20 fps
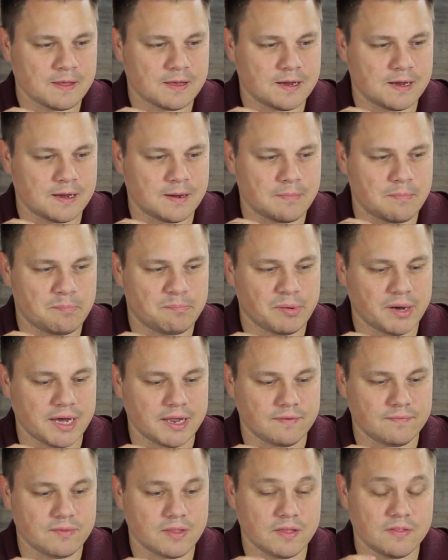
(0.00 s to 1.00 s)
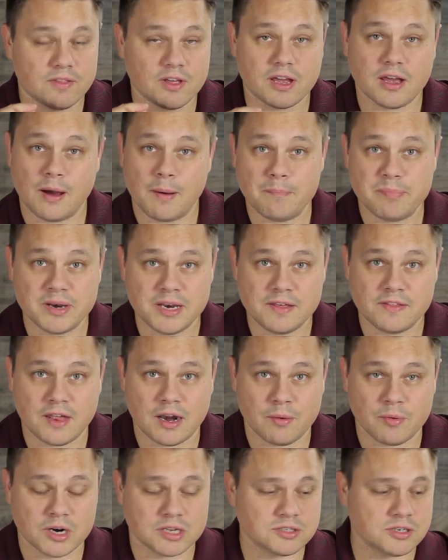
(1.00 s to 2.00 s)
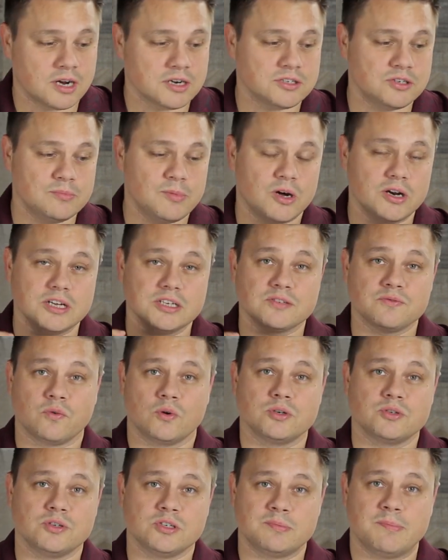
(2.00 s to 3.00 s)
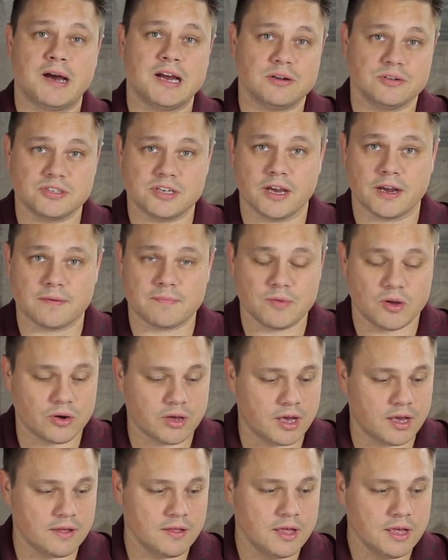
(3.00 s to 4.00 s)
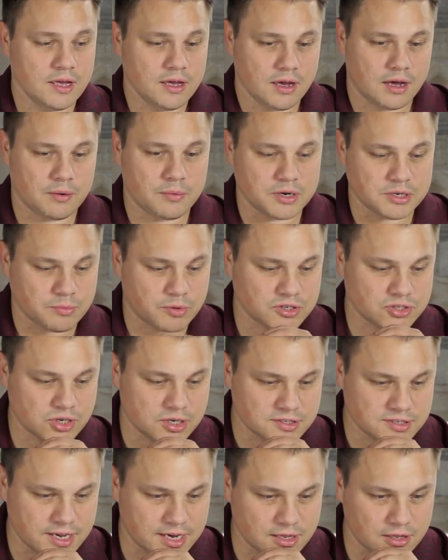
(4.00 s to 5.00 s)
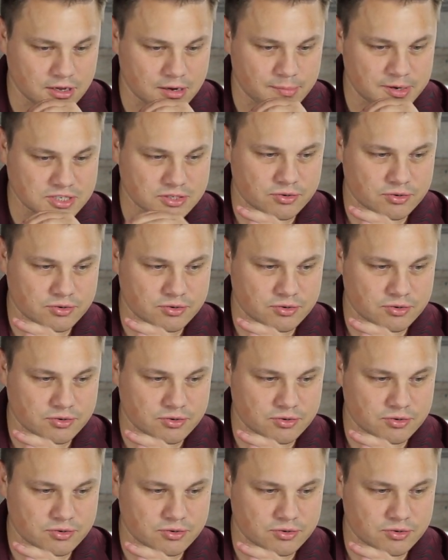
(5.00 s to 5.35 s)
Um, but the company that I want to talk to you about is Fortress Biotech, okay? I want you to take a look at my